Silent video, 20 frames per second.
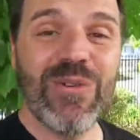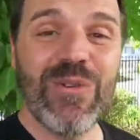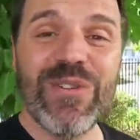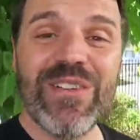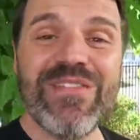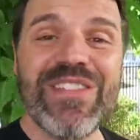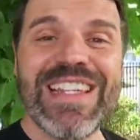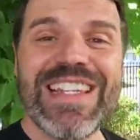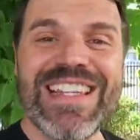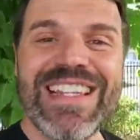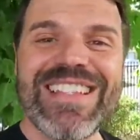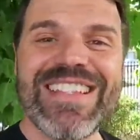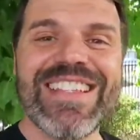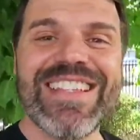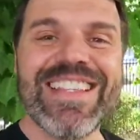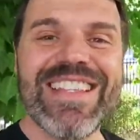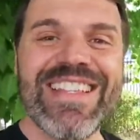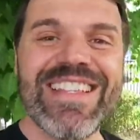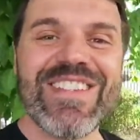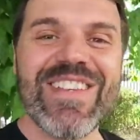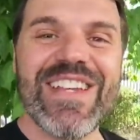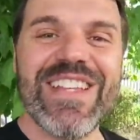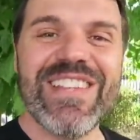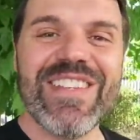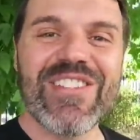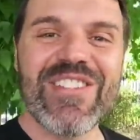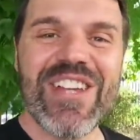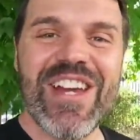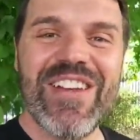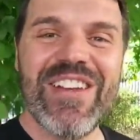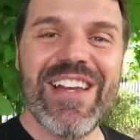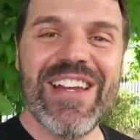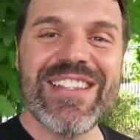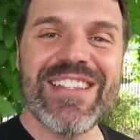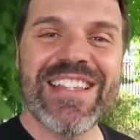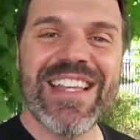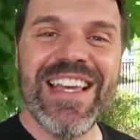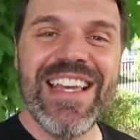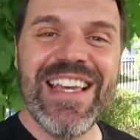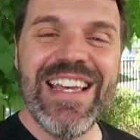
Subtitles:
All of the links to these are in the show notes.